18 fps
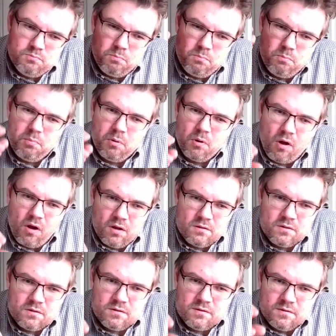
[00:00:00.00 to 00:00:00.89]

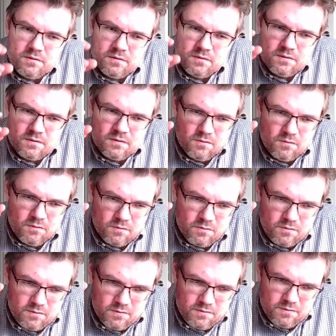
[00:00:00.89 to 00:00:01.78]
plot
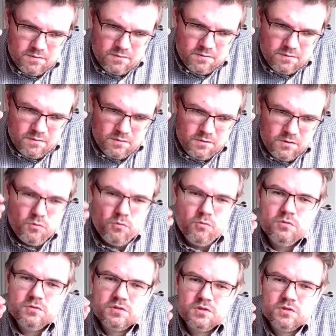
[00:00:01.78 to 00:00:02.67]
or
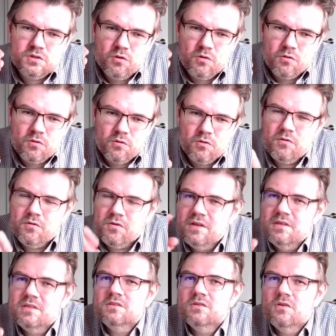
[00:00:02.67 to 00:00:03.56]
use your
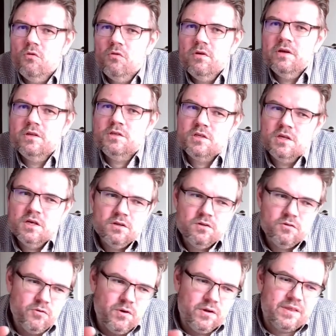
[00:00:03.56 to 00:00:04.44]
this knowledge
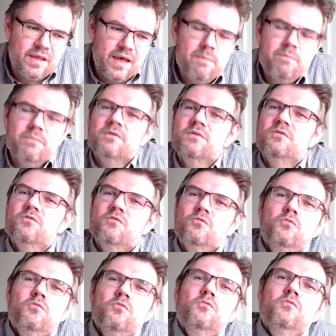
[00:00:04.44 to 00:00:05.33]
to adapt
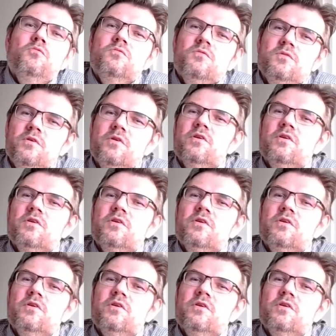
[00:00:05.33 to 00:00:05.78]
to your